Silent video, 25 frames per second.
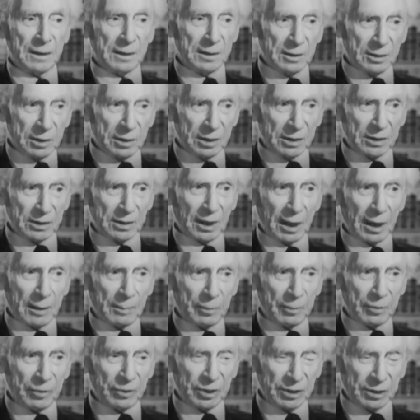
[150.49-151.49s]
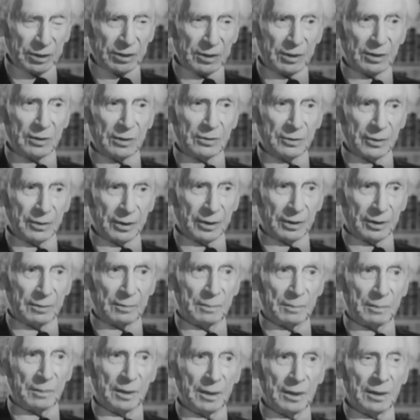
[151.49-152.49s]
into the hypothetical
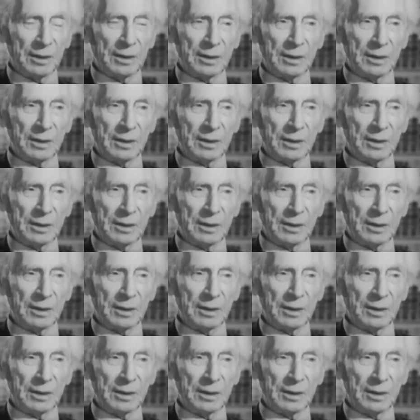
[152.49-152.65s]
realm